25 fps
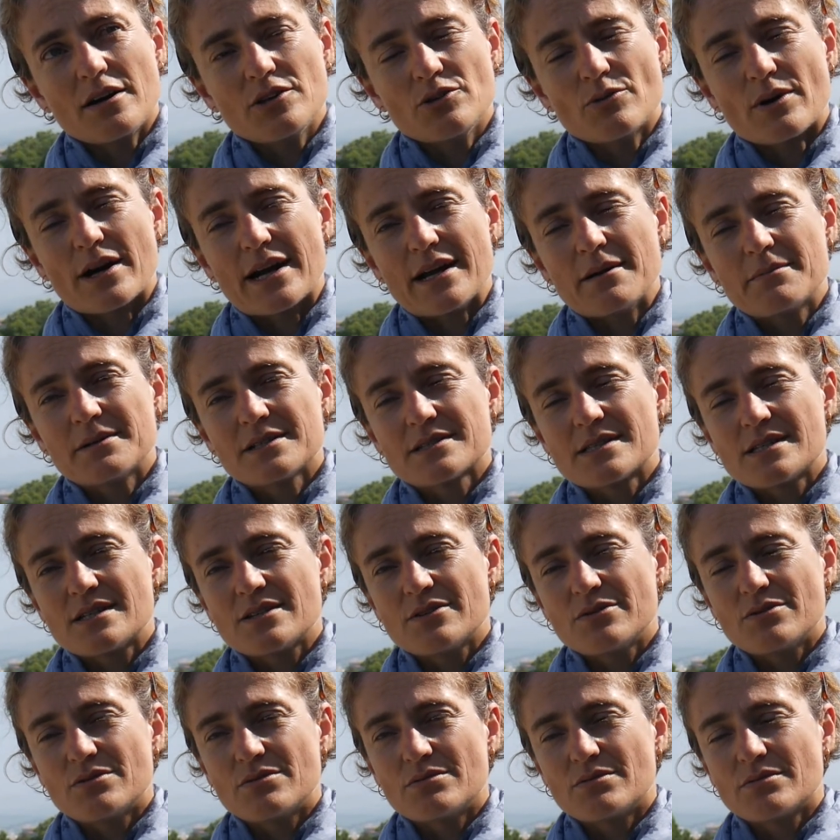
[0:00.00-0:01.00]
are able
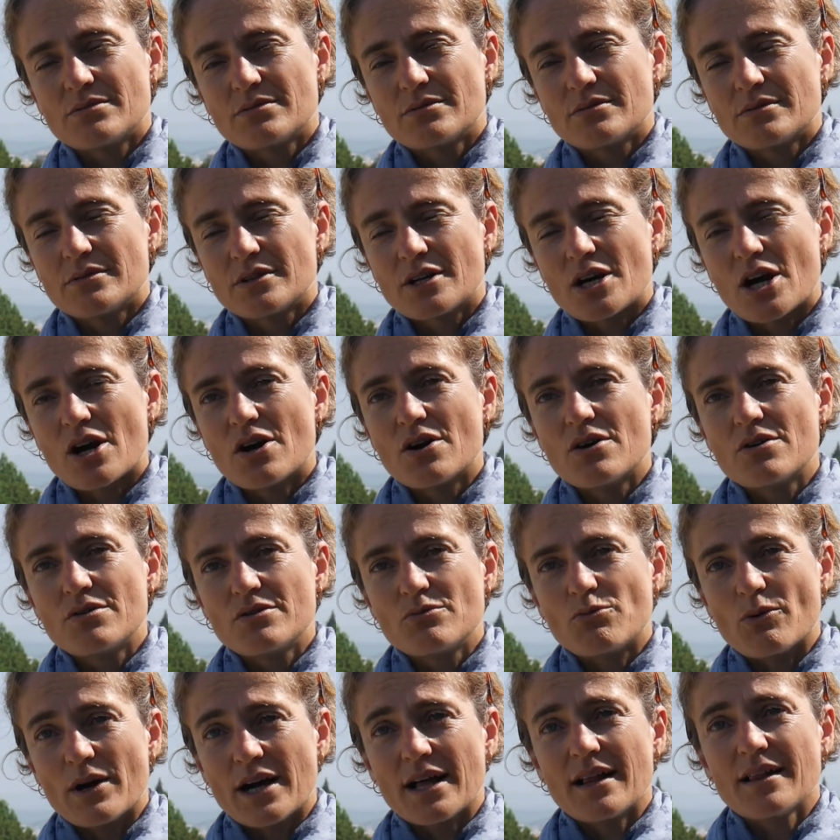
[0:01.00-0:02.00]
to
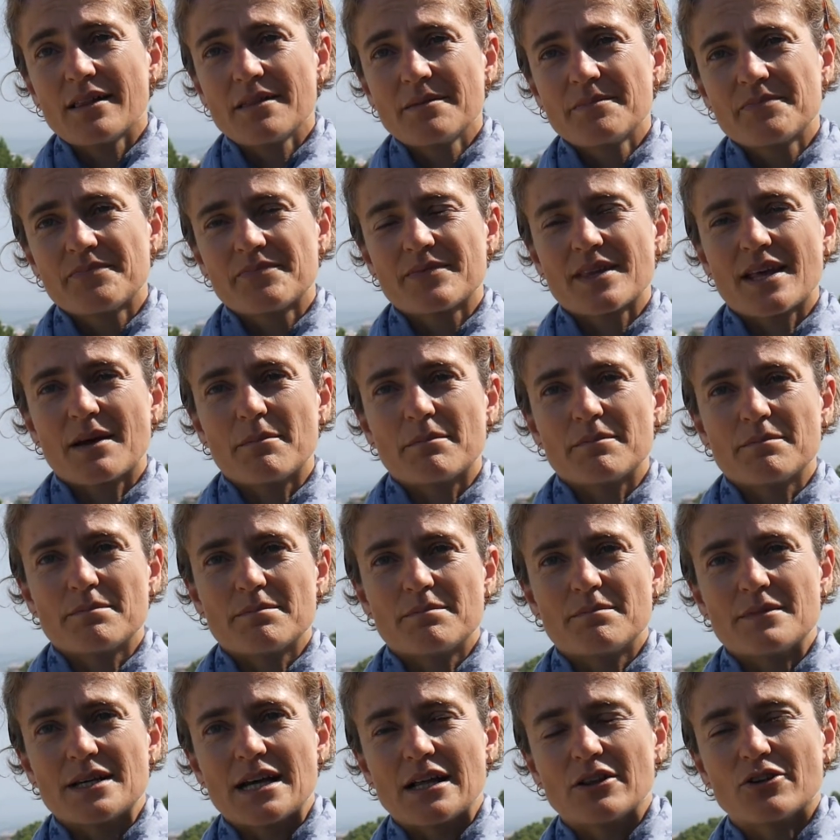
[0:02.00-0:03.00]
code well,
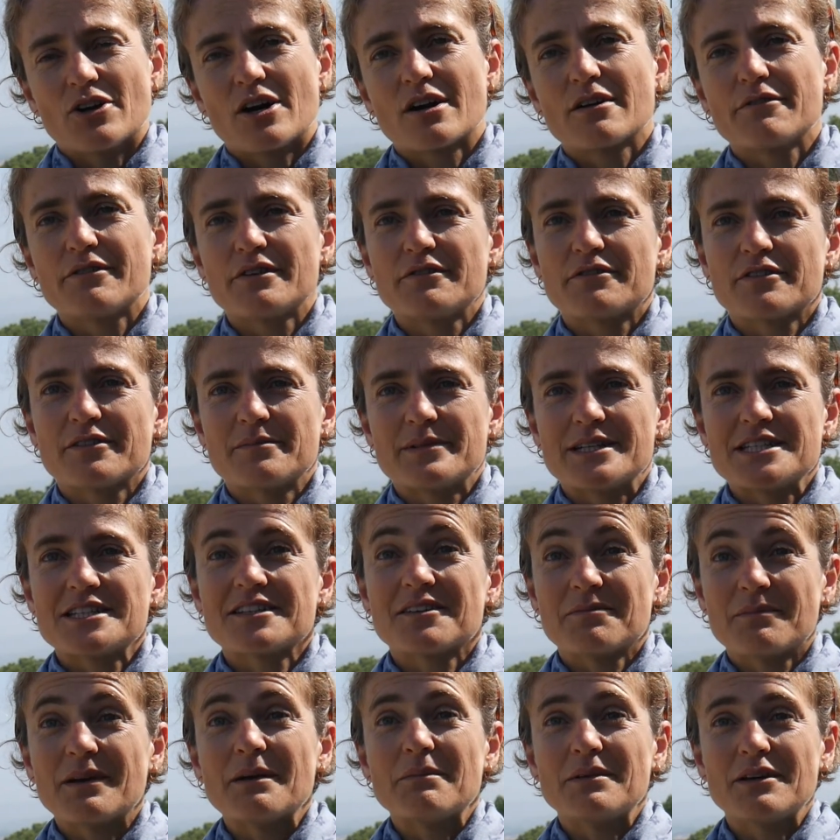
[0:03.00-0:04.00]
a lot of
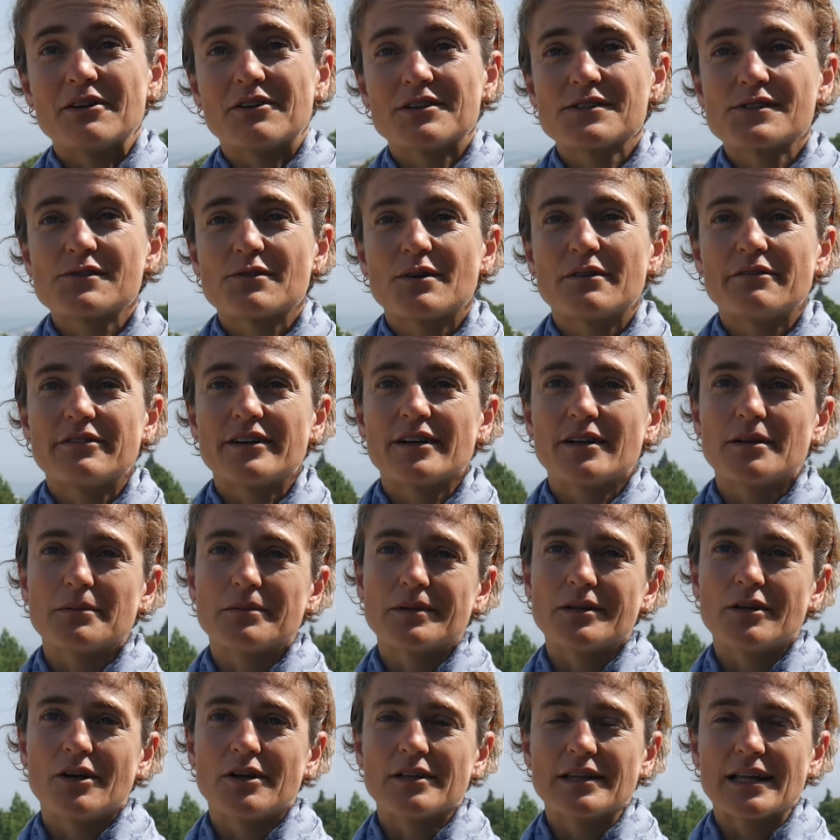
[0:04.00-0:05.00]
information may be also
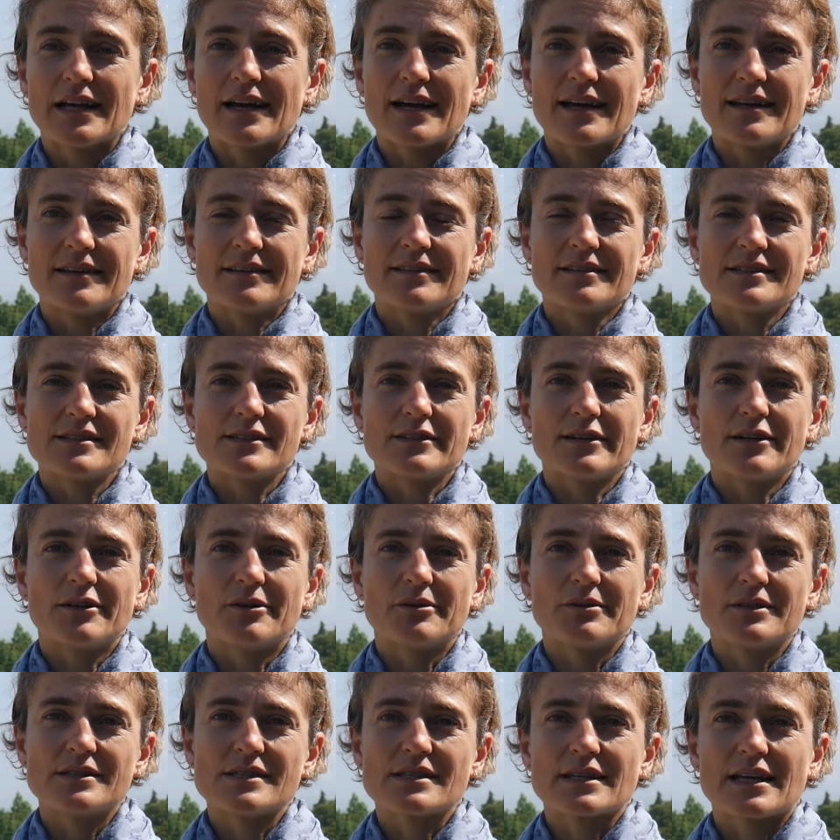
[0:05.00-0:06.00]
available online.
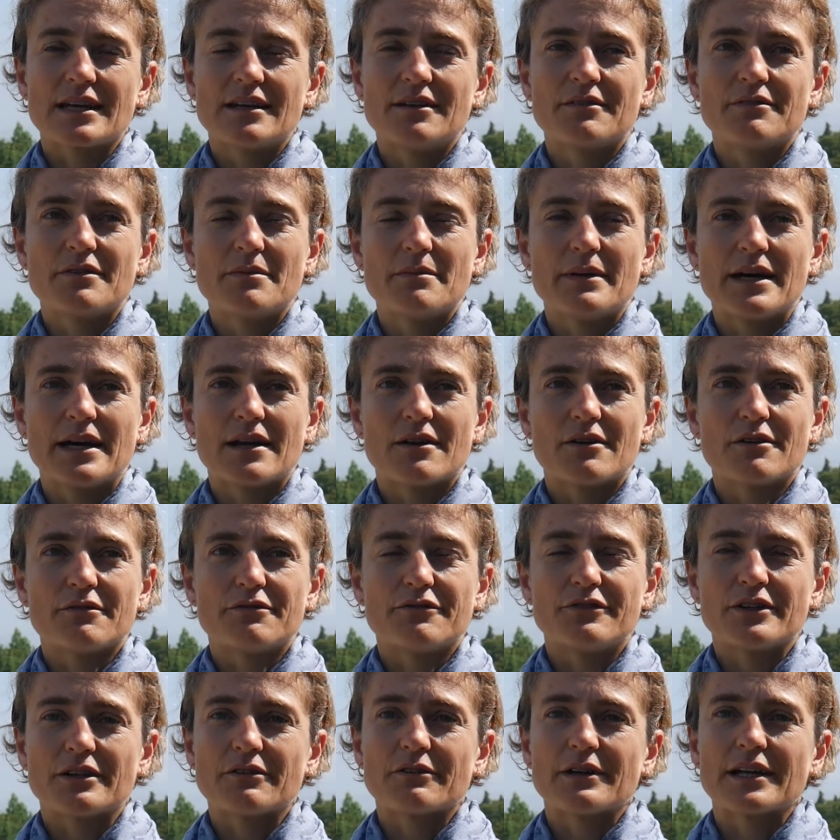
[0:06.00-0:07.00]
So it's kind of a matter of
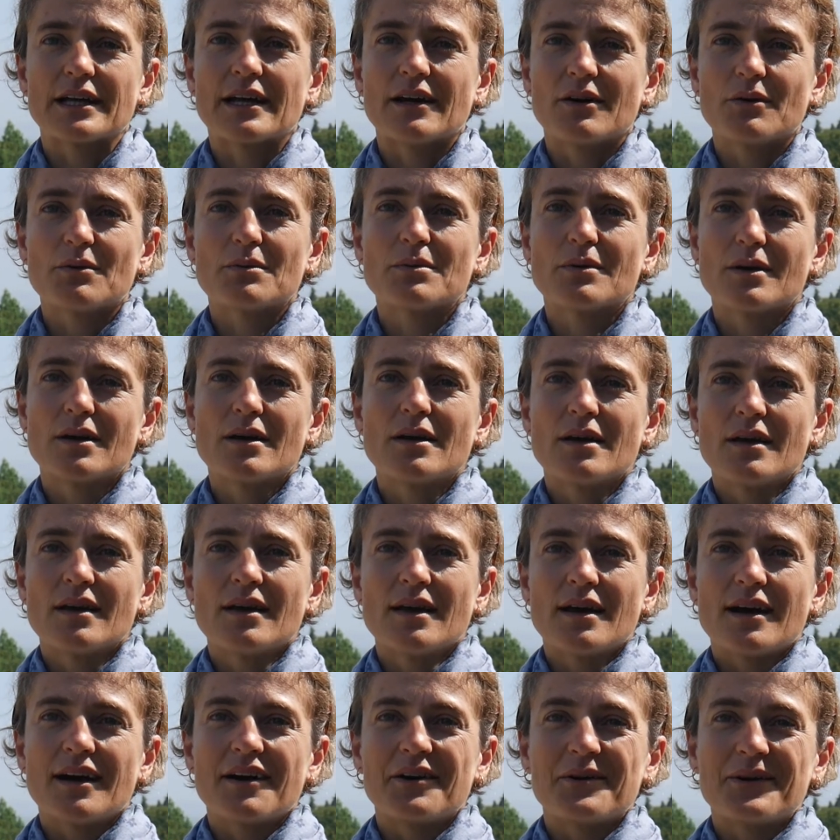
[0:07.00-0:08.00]
figuring out
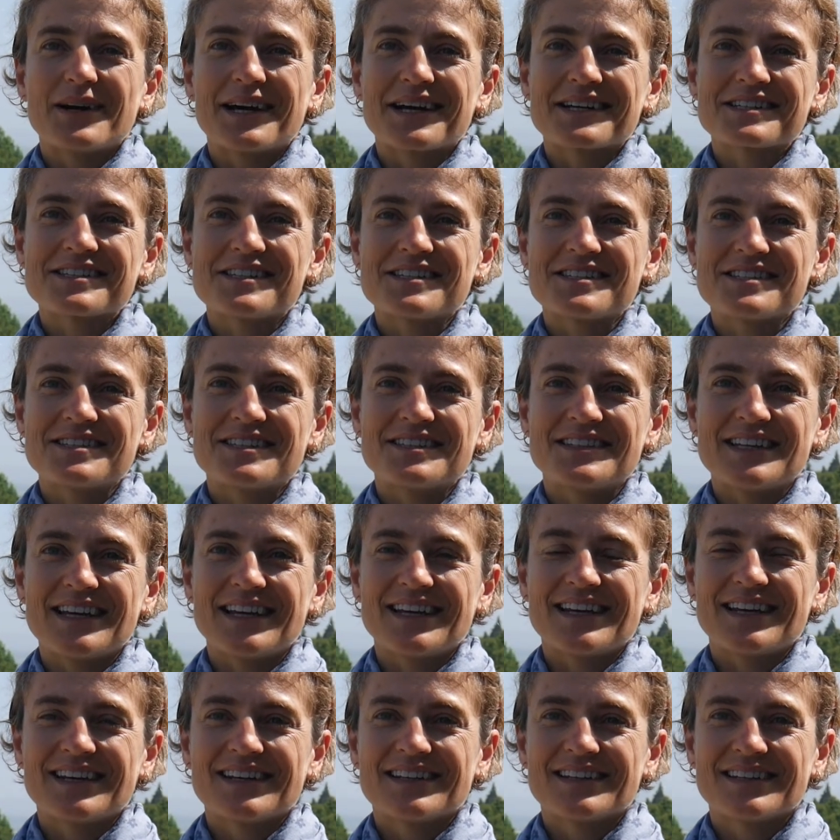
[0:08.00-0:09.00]
how to access the
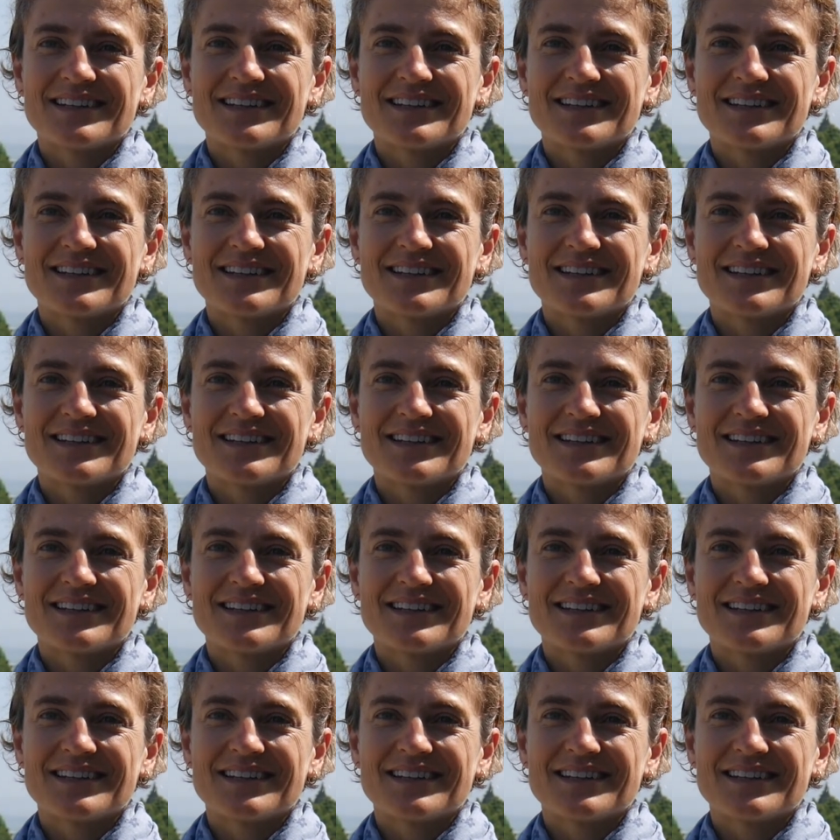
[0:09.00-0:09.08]
data.